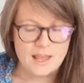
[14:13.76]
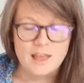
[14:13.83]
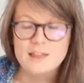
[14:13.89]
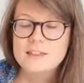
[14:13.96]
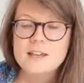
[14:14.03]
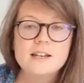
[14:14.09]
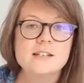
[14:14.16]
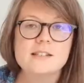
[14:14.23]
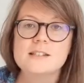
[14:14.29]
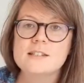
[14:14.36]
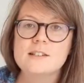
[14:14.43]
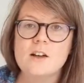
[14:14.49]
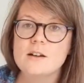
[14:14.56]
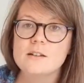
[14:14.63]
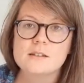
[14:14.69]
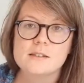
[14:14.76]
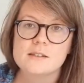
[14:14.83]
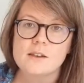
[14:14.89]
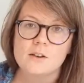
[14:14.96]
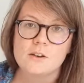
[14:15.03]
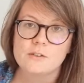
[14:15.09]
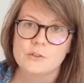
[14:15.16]
There's lots
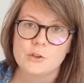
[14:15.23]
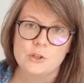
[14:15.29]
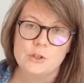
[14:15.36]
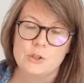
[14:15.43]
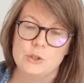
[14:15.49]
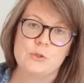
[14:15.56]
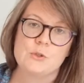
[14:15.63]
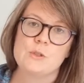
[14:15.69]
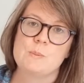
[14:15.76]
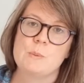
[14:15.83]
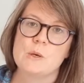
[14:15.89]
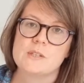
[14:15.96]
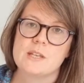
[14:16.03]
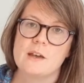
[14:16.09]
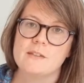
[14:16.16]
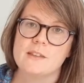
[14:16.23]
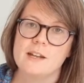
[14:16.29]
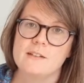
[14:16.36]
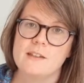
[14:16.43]
of good children's books out there